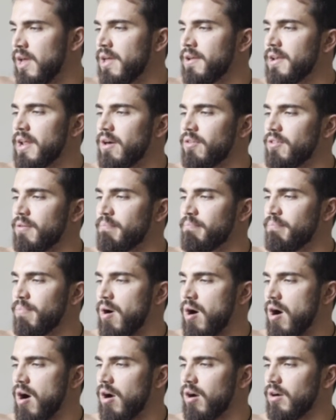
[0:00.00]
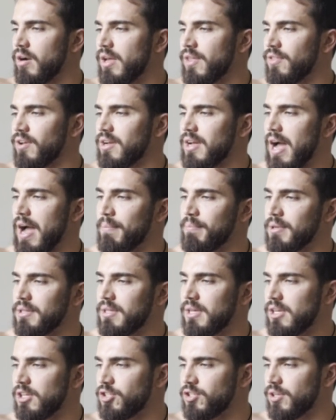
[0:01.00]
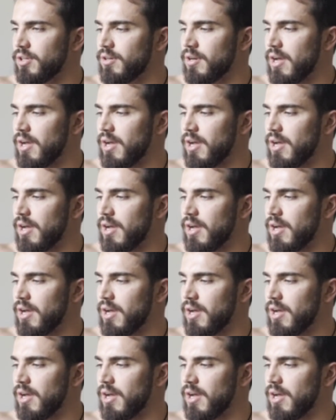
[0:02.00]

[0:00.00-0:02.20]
Now the bar in the competition,